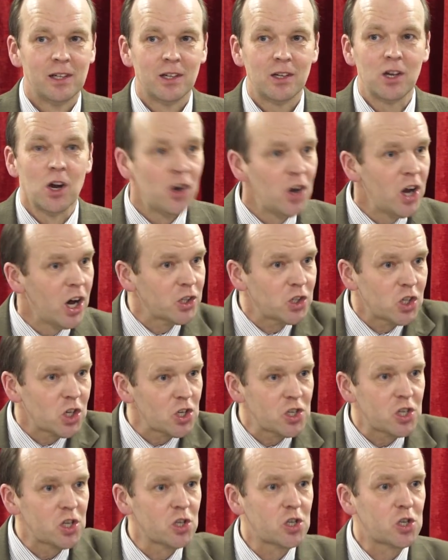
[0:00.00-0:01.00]
You're not
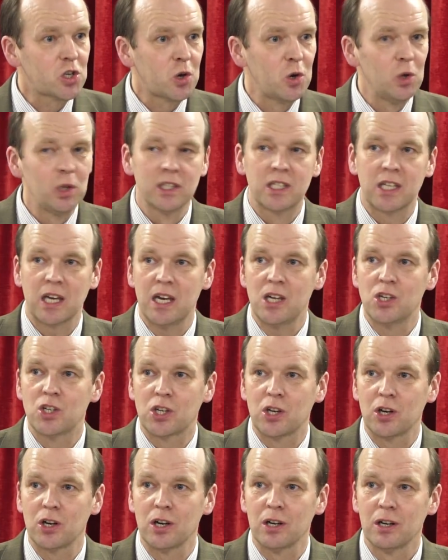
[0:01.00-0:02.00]
just a school
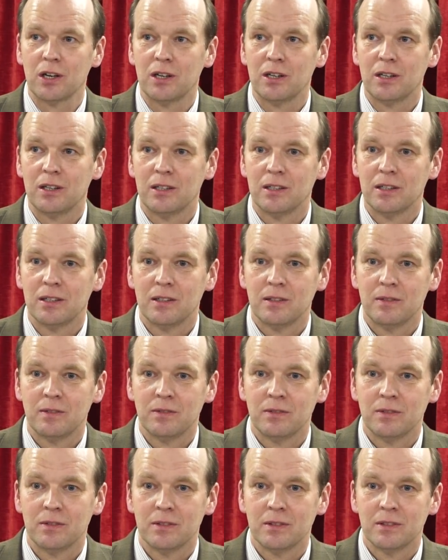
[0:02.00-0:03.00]
teacher.
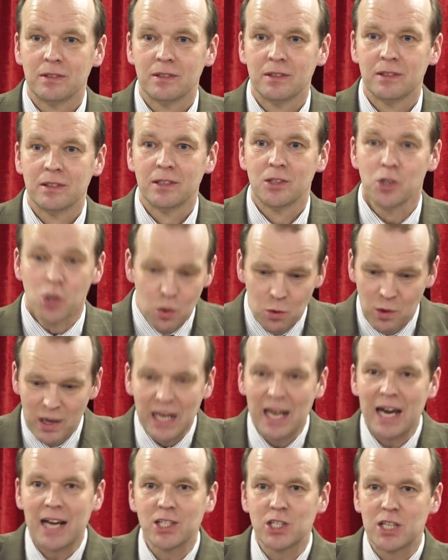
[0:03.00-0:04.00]
Do you
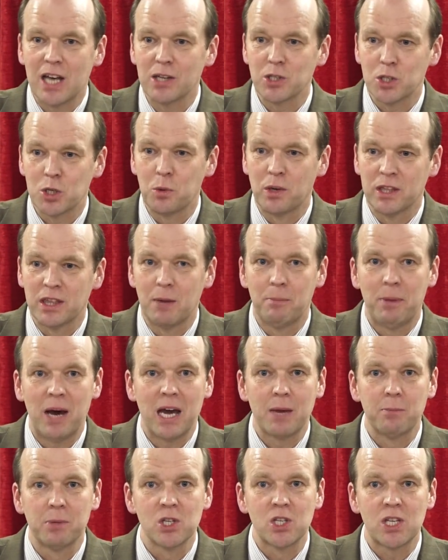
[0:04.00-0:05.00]
realize that's what the
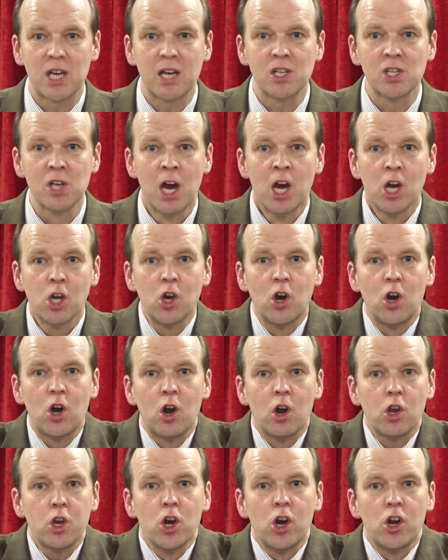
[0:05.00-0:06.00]
Bible says?
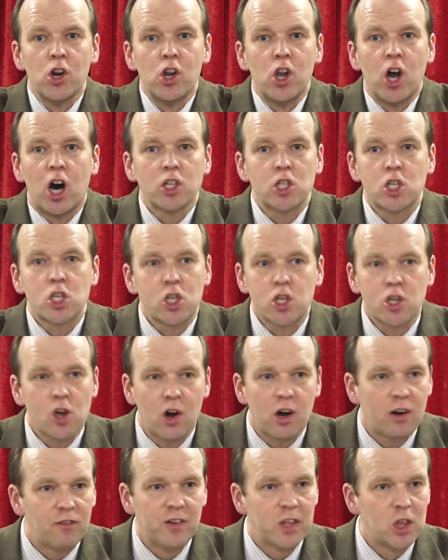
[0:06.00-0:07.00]
You're, you're not
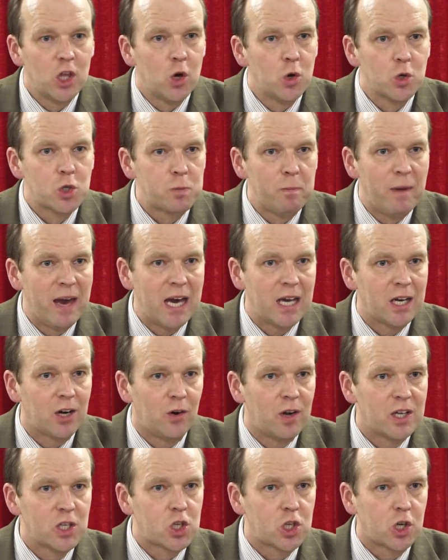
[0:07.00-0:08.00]
serving those men
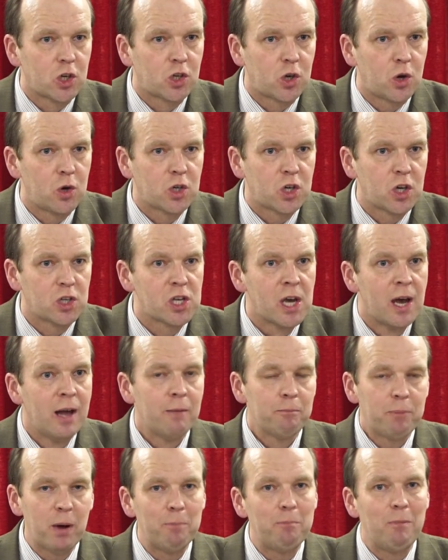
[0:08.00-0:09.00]
or institutions.
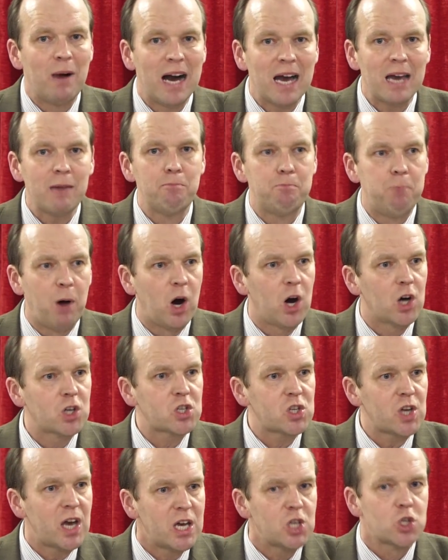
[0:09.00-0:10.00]
But my
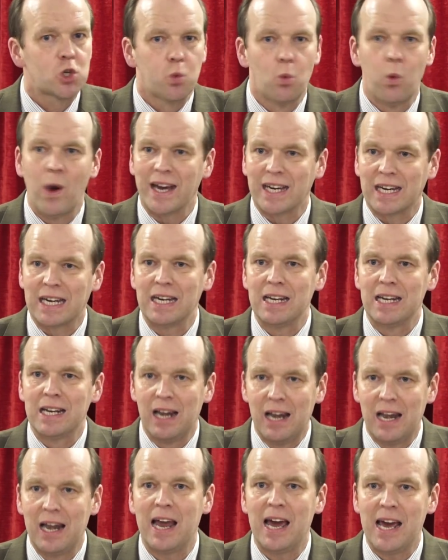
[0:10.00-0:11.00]
boss is wicked,
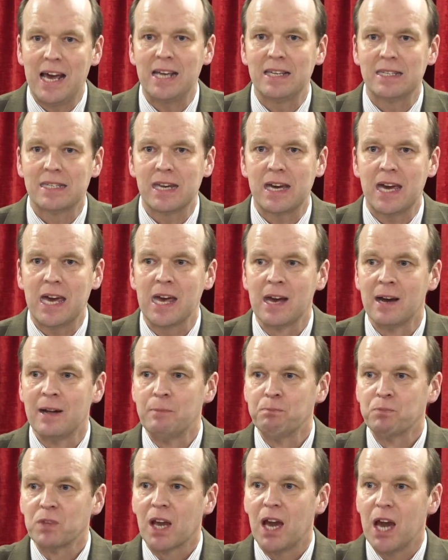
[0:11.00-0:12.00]
lazy,
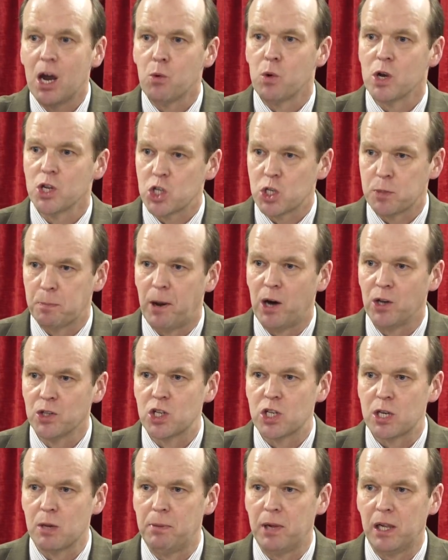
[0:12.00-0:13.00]

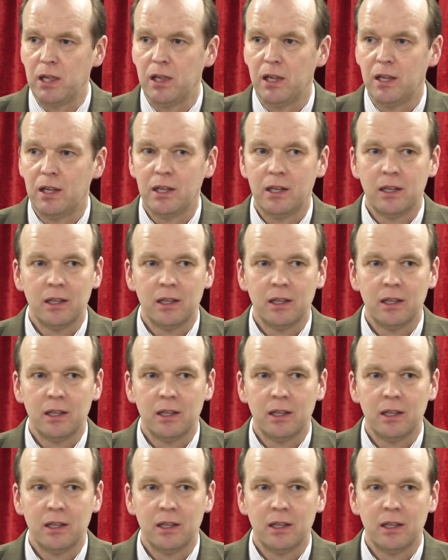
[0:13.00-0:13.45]
irresponsible.